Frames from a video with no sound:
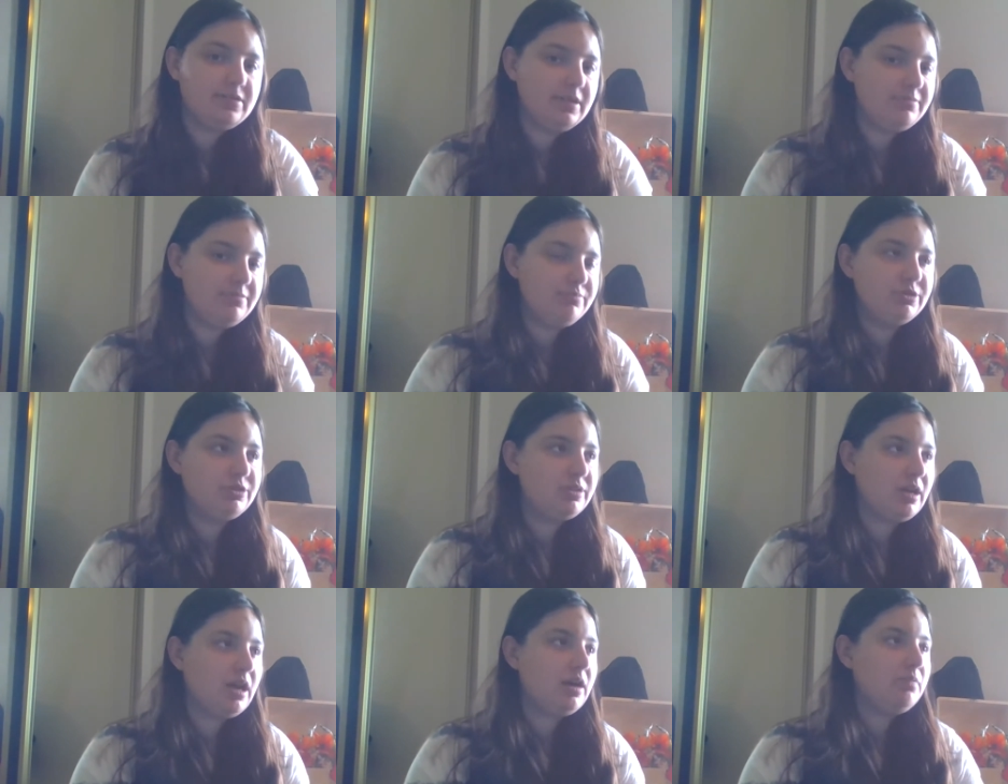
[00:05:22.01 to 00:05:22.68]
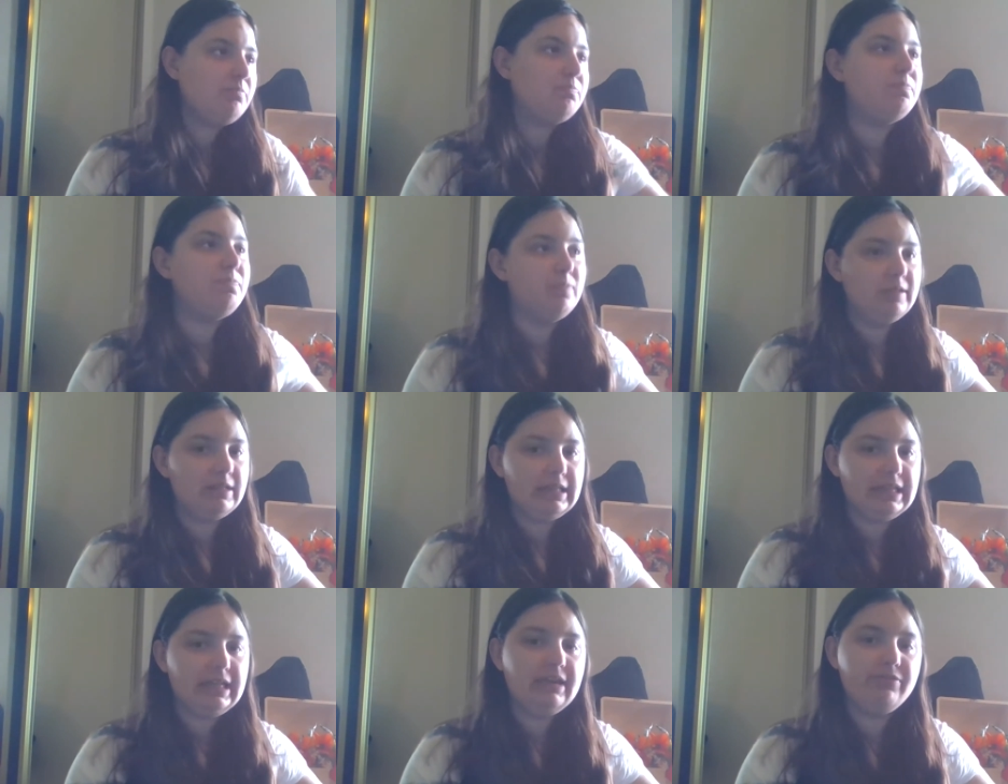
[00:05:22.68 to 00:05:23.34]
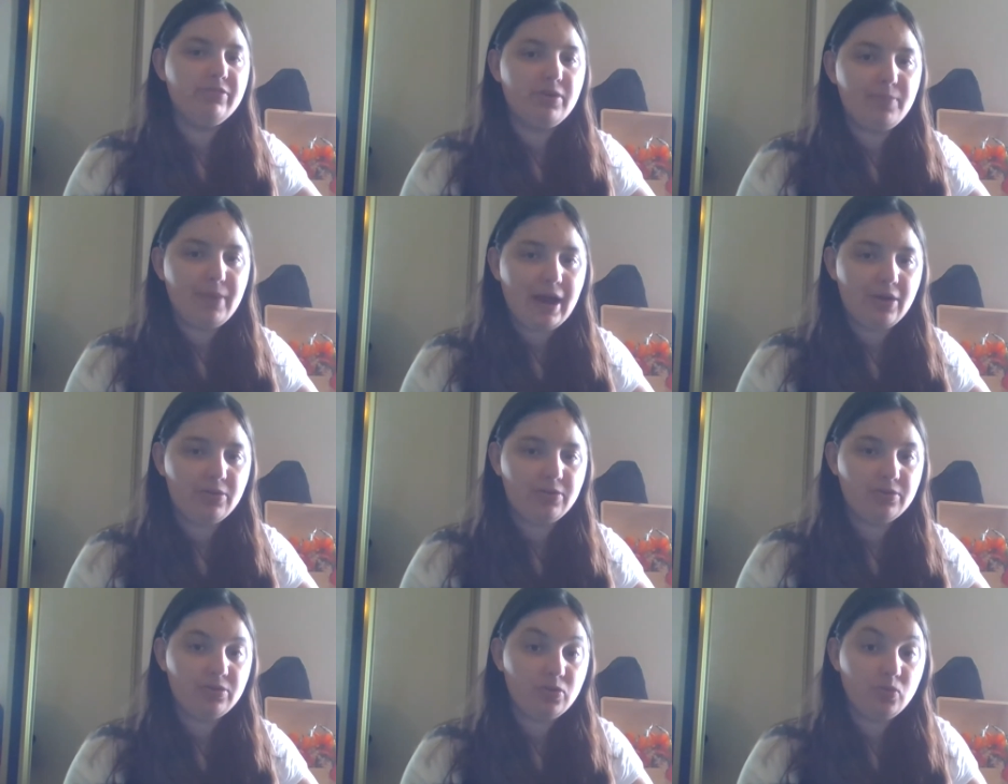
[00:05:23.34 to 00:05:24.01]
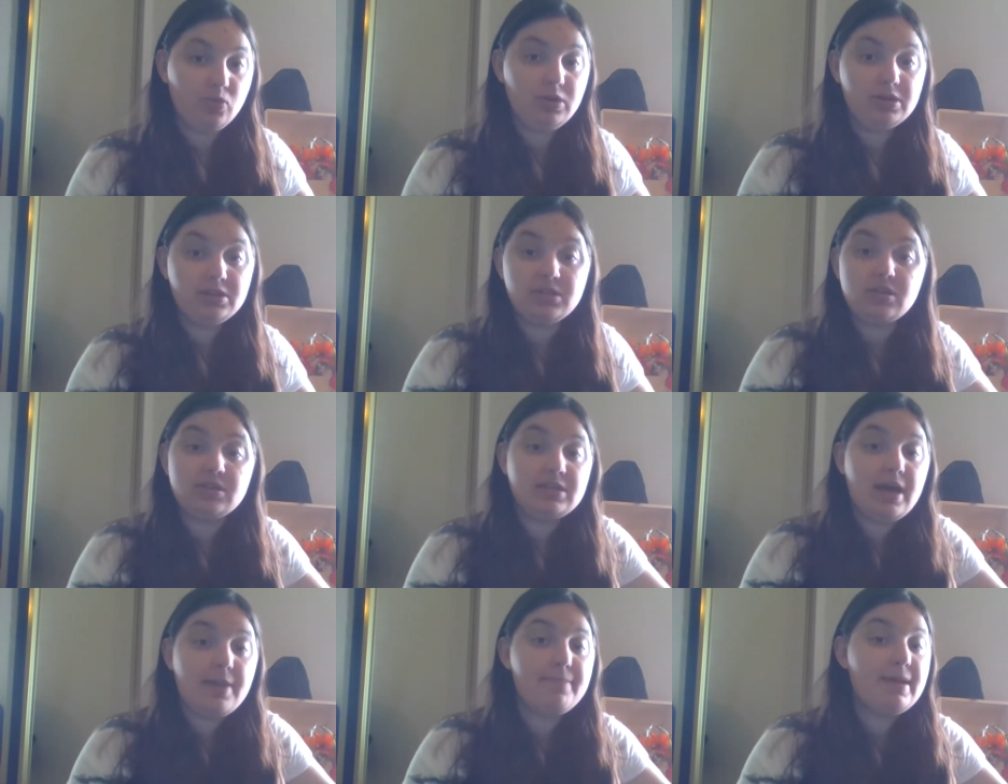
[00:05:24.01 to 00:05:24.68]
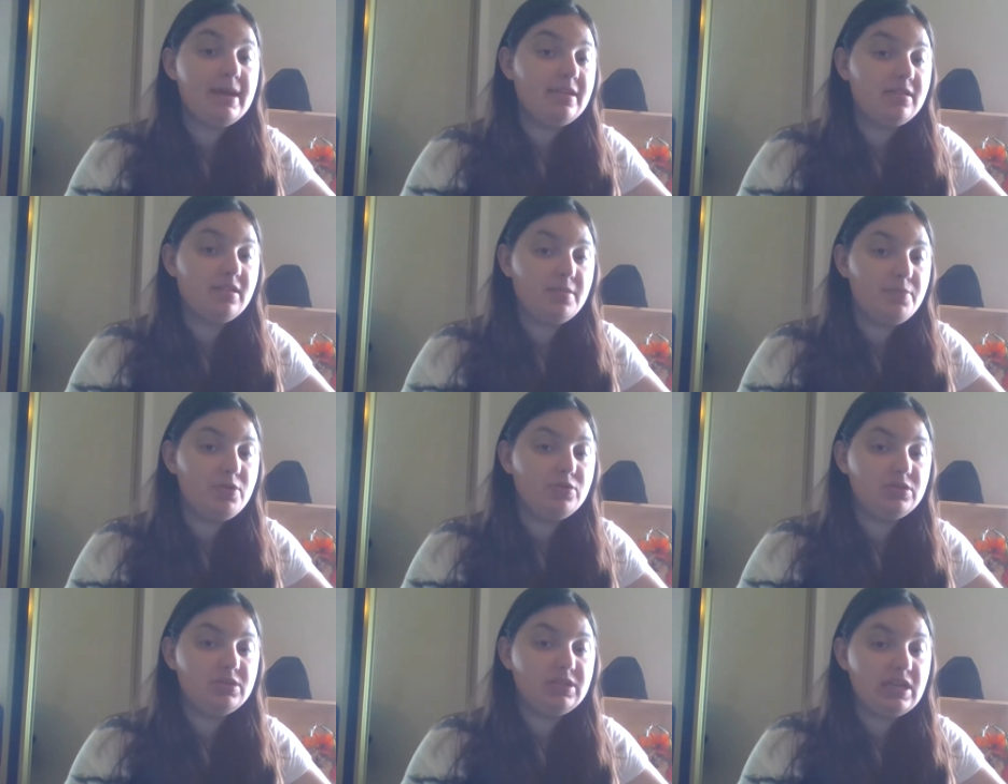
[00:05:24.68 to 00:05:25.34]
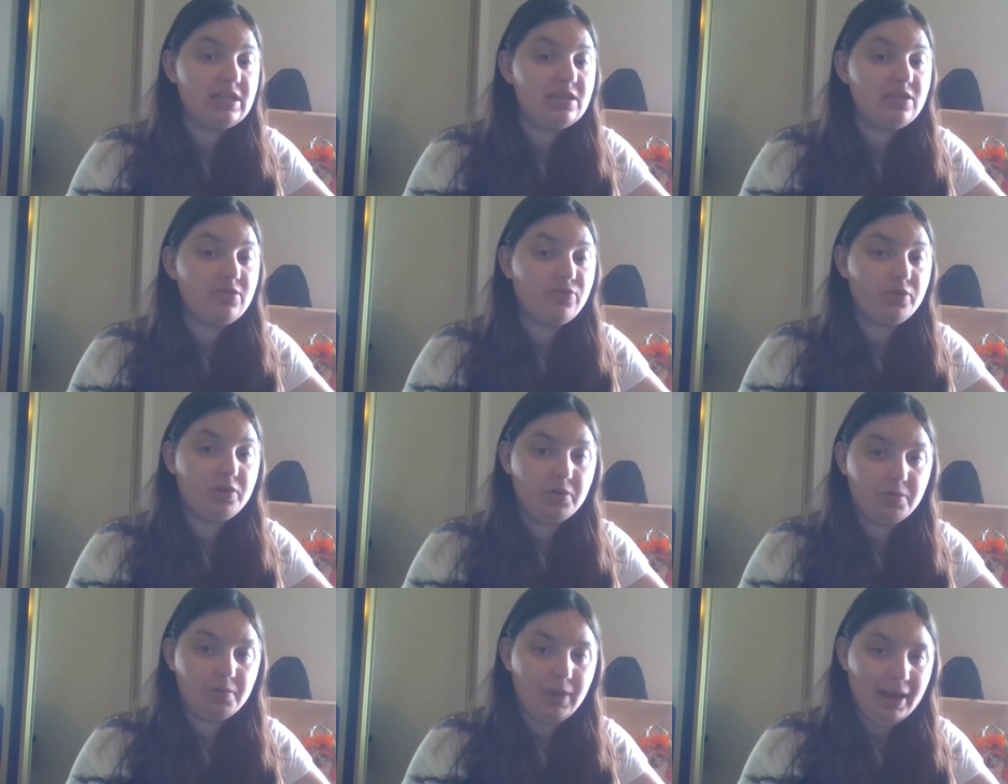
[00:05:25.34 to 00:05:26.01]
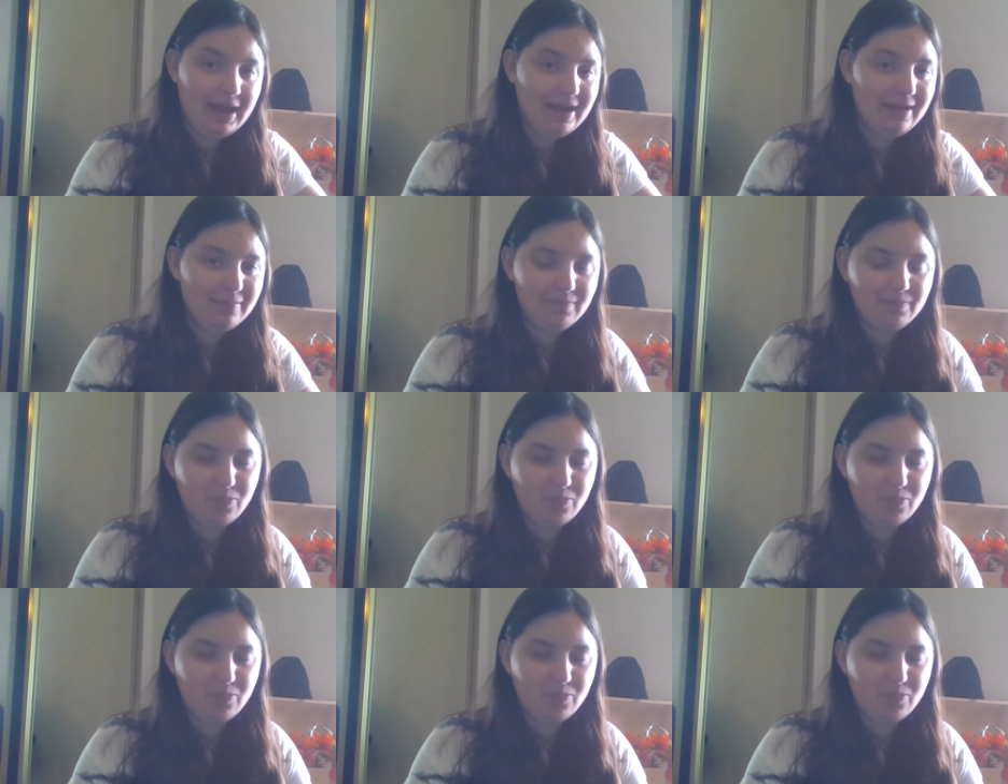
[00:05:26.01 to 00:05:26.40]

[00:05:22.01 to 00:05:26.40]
they just kind of leave him out in the woods because that makes the most sense for a